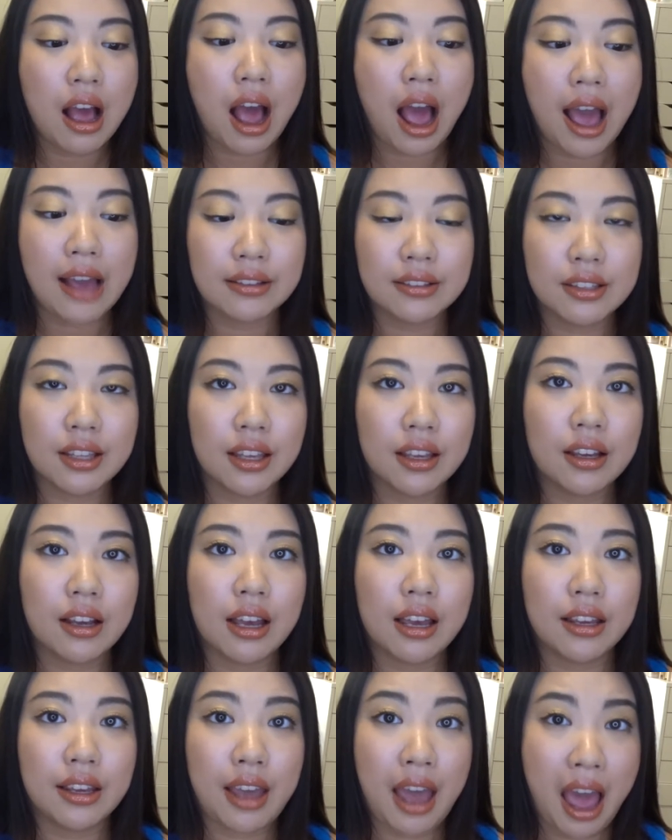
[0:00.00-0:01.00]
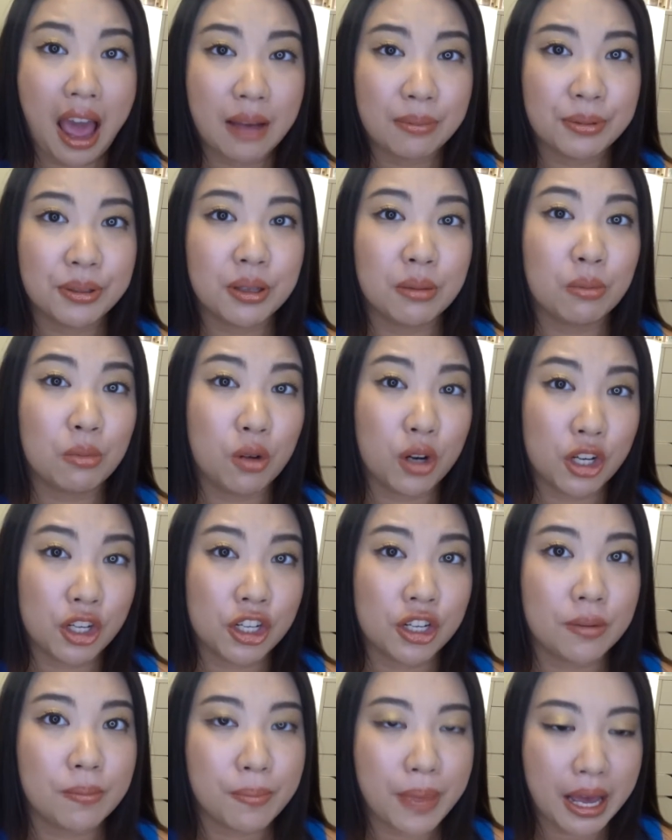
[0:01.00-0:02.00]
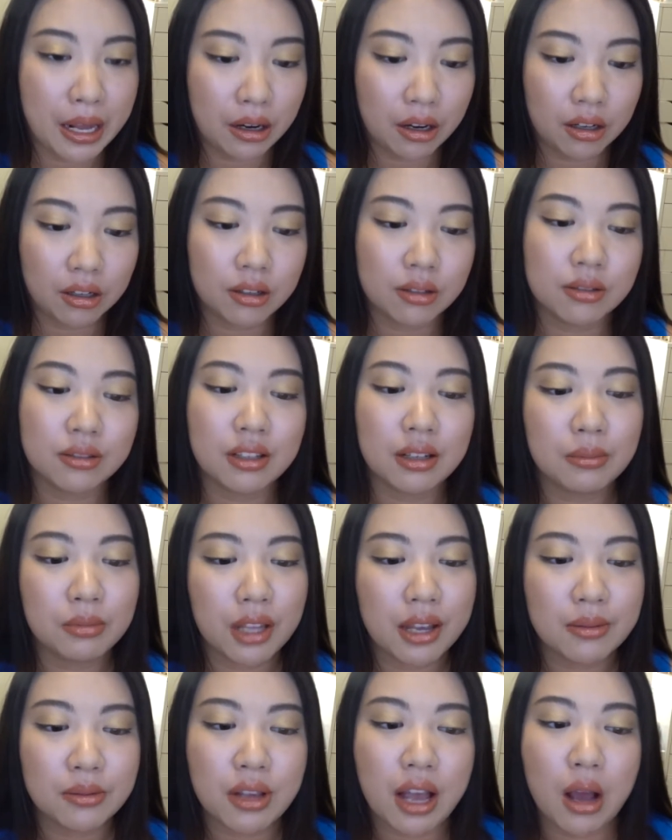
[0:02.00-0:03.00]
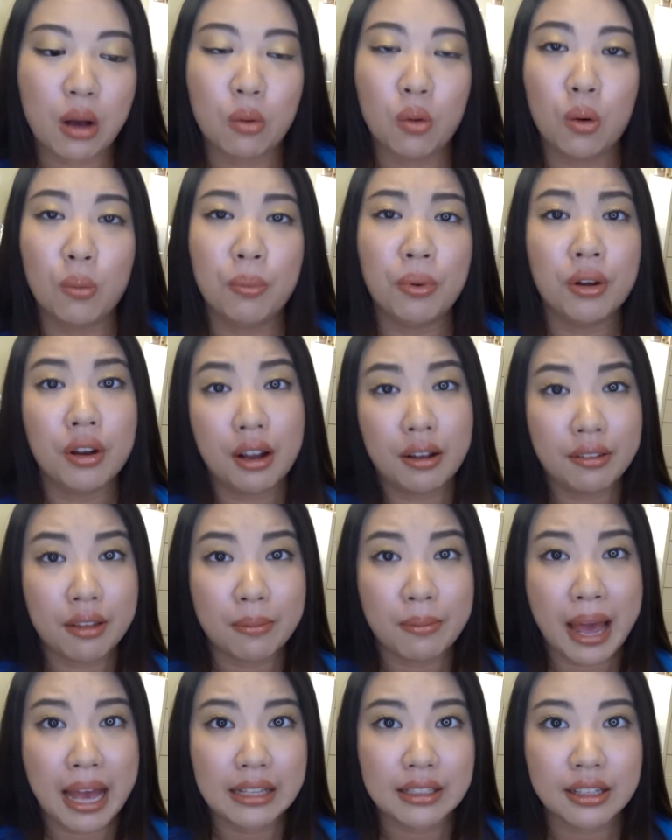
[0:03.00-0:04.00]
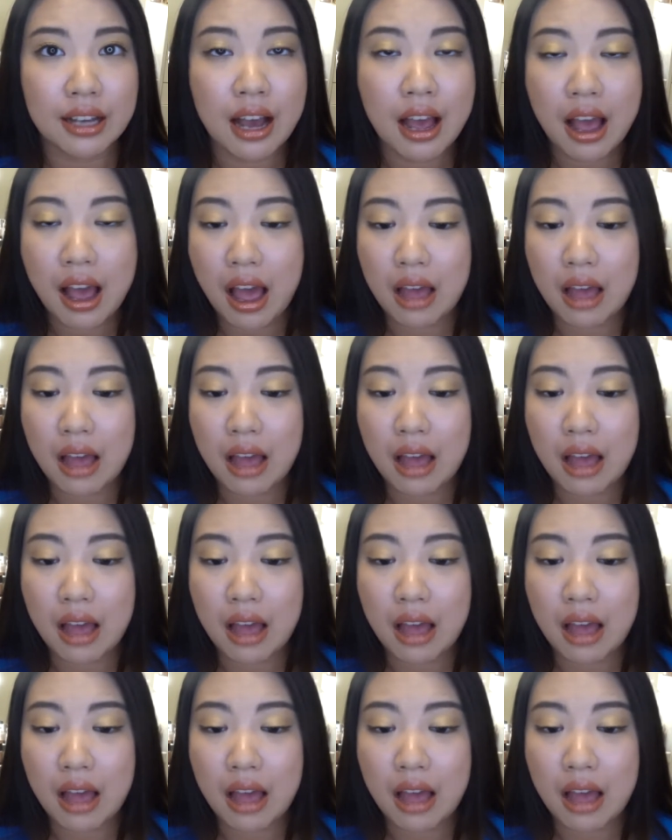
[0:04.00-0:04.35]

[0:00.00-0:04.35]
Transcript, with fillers: I think it keeps the moisture better because sometimes I will put on the mask